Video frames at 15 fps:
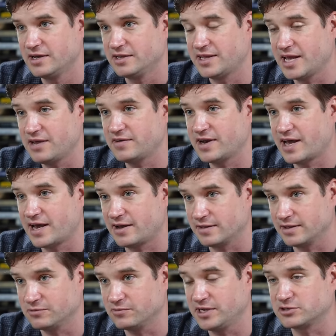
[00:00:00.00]
David
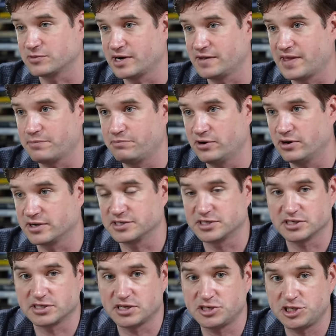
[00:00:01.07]
Allen when he's writing that book is
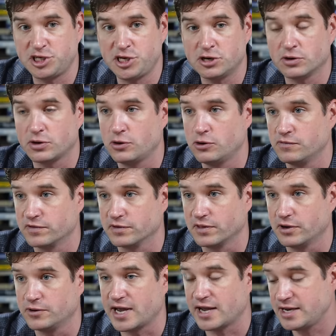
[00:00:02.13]
just the sheer
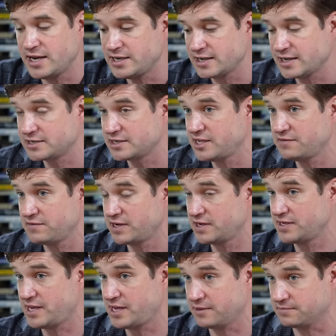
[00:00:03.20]
overload, and he doesn't even
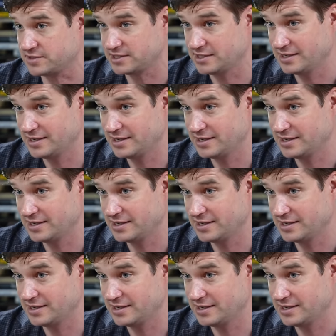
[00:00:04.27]
attempt